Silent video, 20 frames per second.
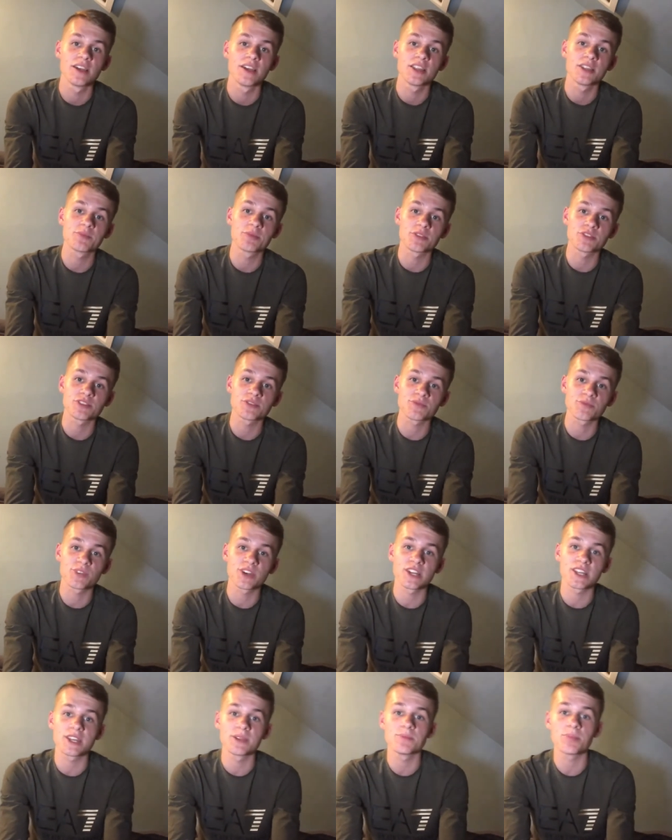They put in some
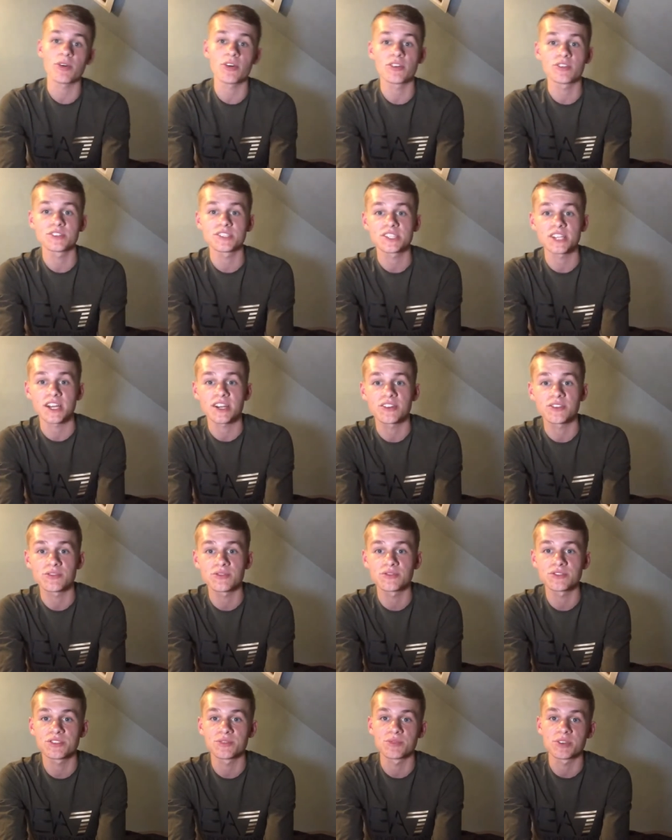really important
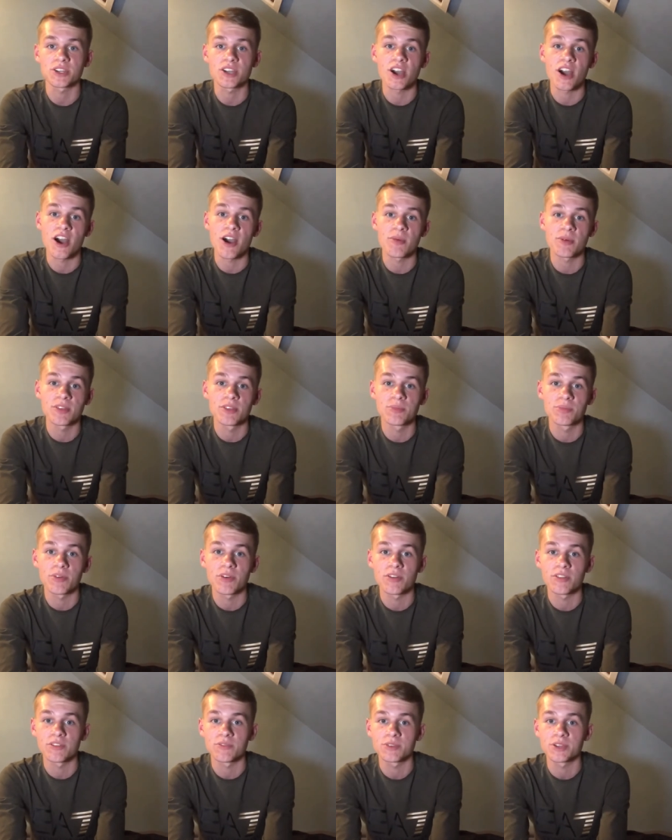tackles, they were calm on the
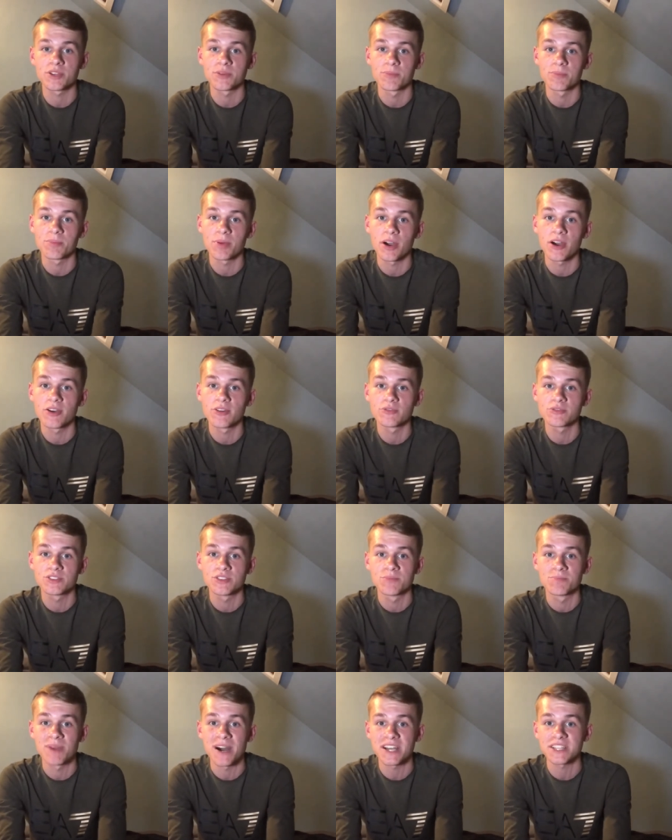ball, they were composed,
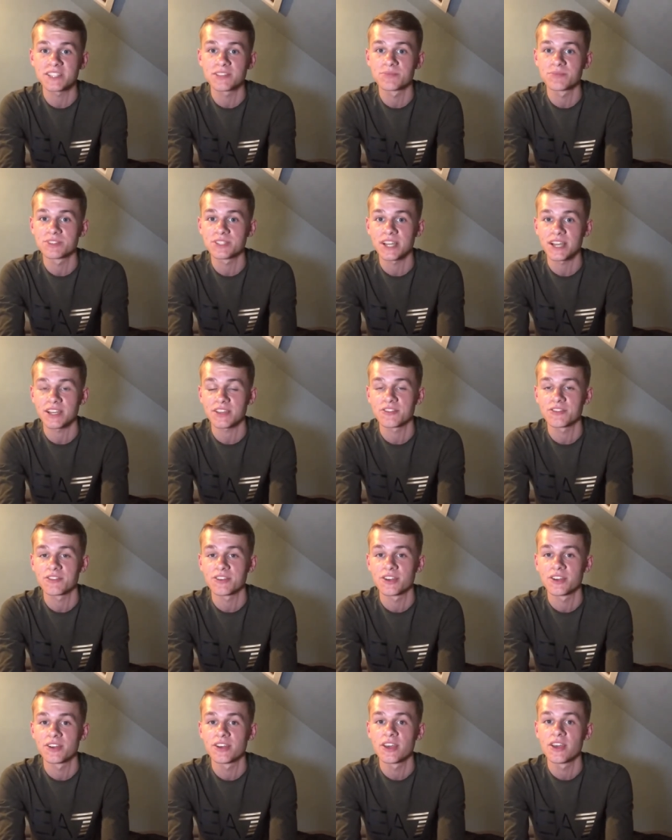the passing was
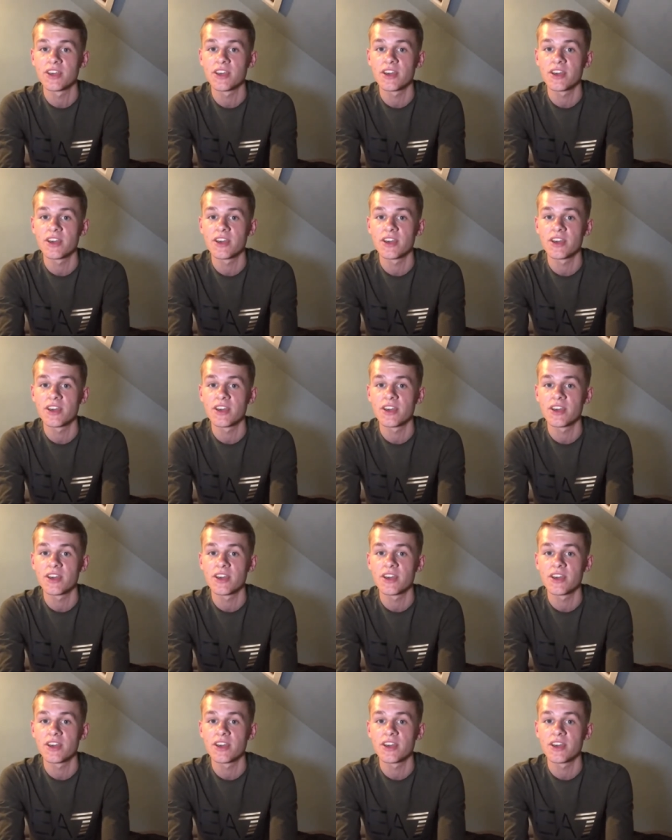accurate,